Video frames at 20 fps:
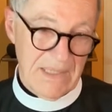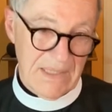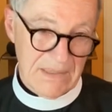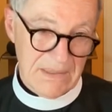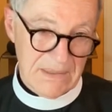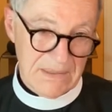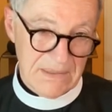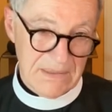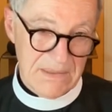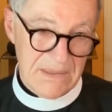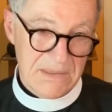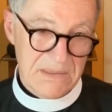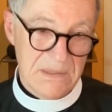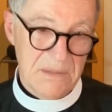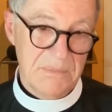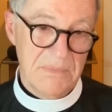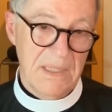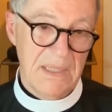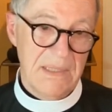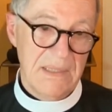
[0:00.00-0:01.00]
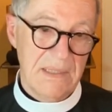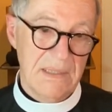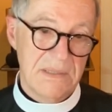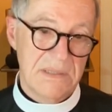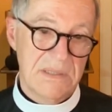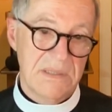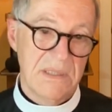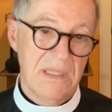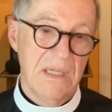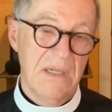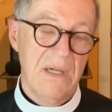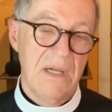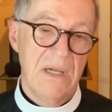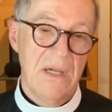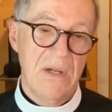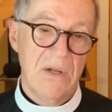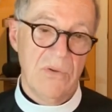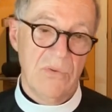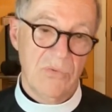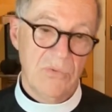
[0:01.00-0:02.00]
Anglicanism, and its
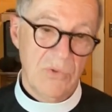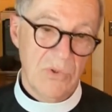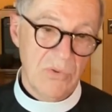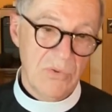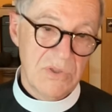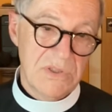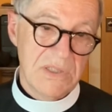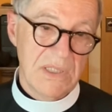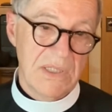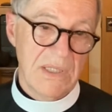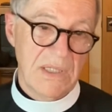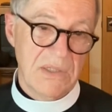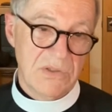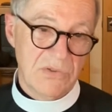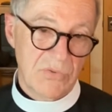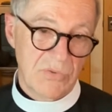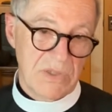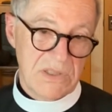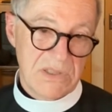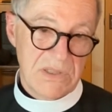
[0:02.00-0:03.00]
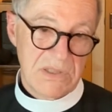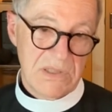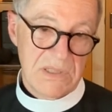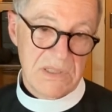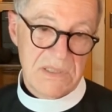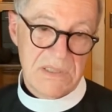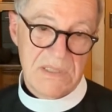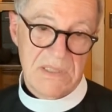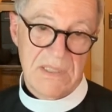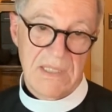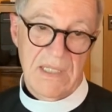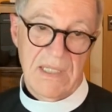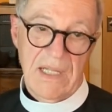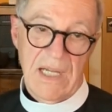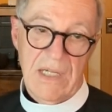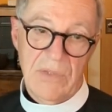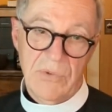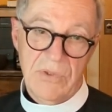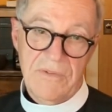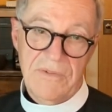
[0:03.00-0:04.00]
roots and its richness,
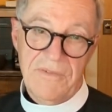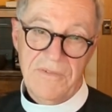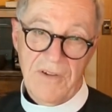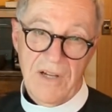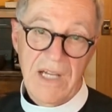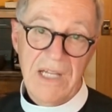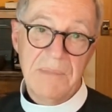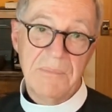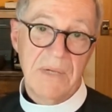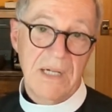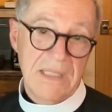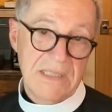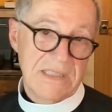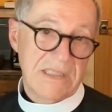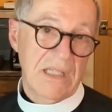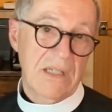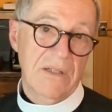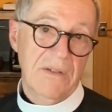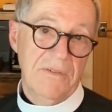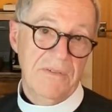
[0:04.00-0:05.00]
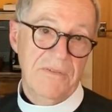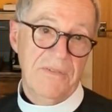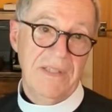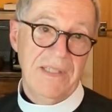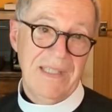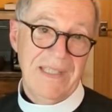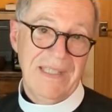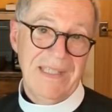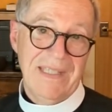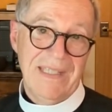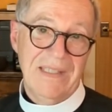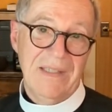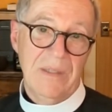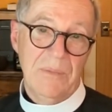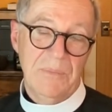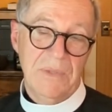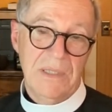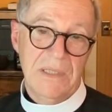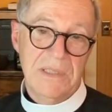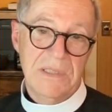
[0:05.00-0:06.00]
that I would find myself
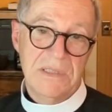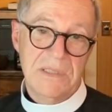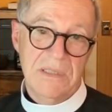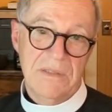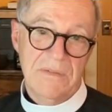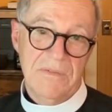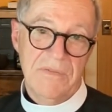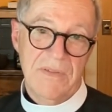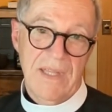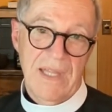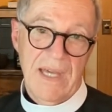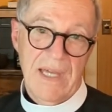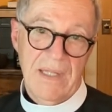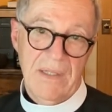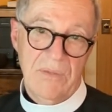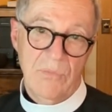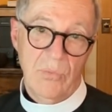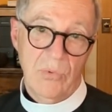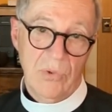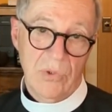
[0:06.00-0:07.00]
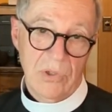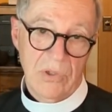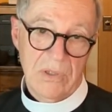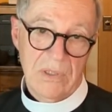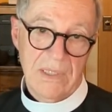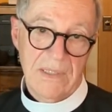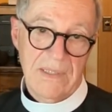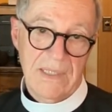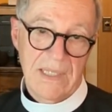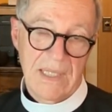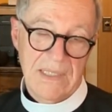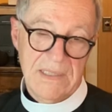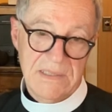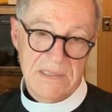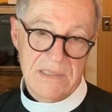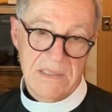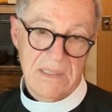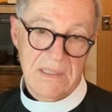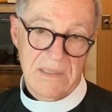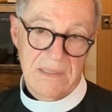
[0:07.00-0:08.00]
in the midst of that work and that
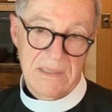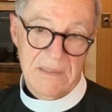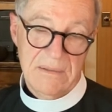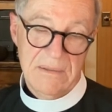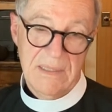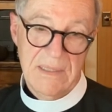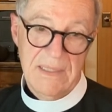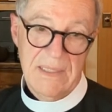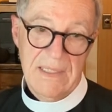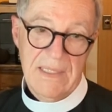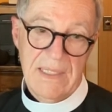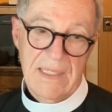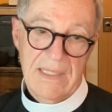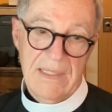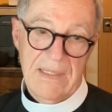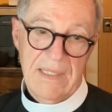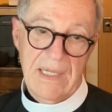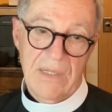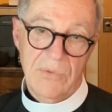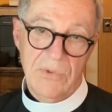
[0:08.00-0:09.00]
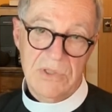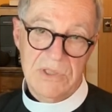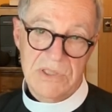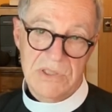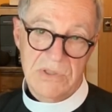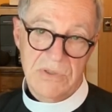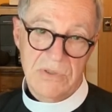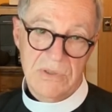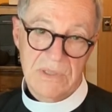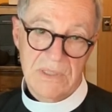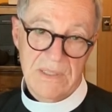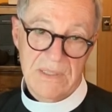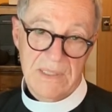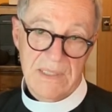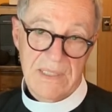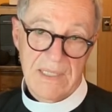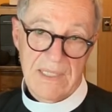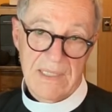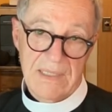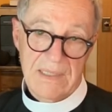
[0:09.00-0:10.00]
study. And that was certainly
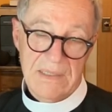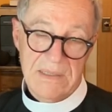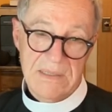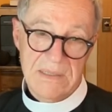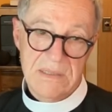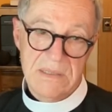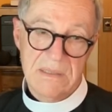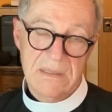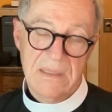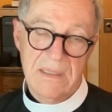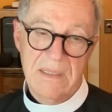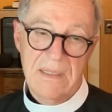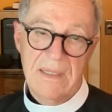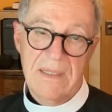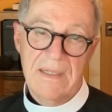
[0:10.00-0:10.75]
the case.